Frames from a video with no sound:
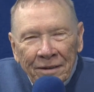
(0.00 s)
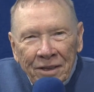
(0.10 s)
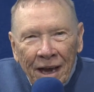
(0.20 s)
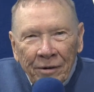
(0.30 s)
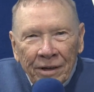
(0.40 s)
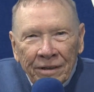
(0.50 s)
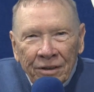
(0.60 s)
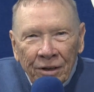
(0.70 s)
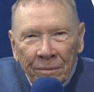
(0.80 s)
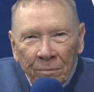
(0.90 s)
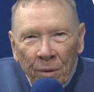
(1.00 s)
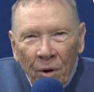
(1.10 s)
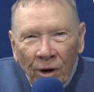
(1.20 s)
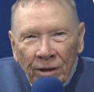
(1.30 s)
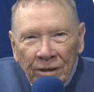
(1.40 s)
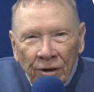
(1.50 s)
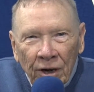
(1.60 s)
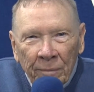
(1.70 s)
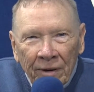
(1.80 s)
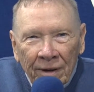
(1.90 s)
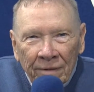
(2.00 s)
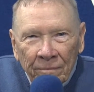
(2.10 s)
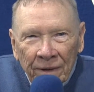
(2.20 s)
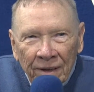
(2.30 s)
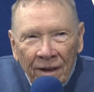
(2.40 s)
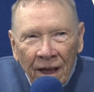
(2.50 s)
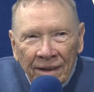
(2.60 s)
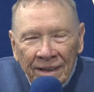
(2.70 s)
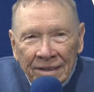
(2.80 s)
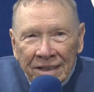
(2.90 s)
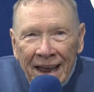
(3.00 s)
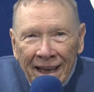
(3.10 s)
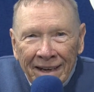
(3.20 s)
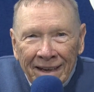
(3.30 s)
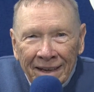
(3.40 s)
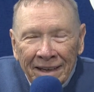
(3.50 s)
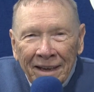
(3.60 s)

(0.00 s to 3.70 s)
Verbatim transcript: Syron Turn Memorial Tournament, and uh, his dad uh,